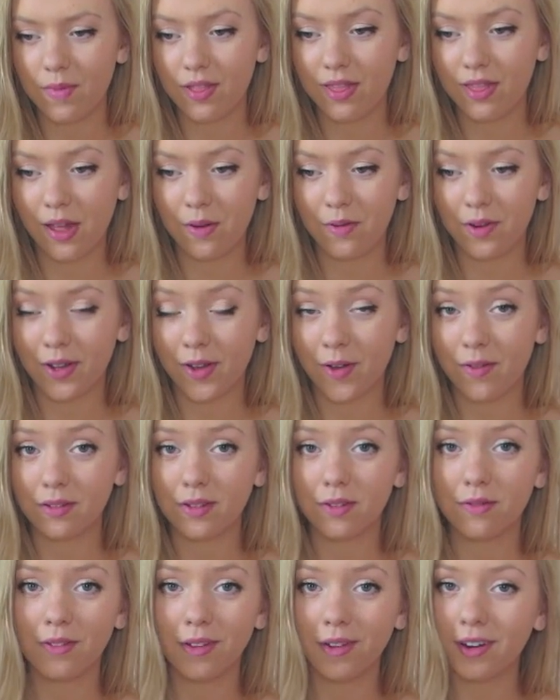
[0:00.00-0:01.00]
but then we're going
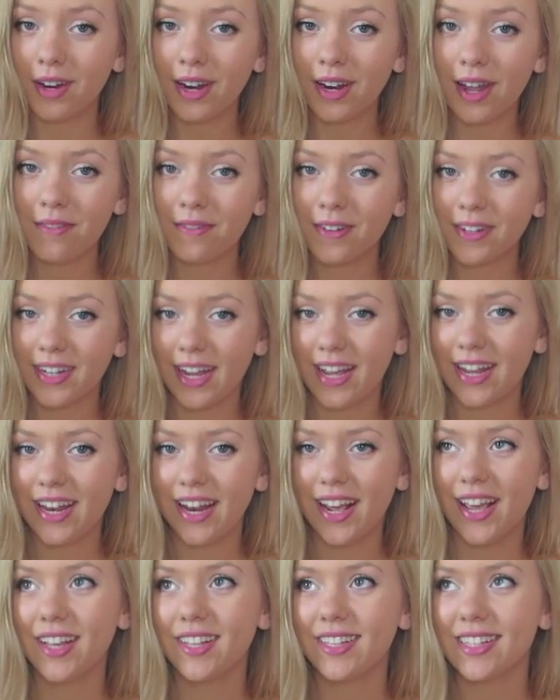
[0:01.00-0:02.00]
to Florida for 10
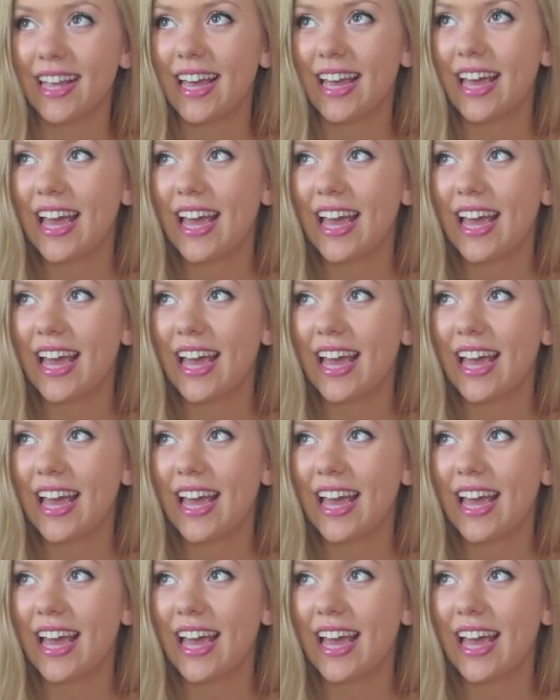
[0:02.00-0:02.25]
days.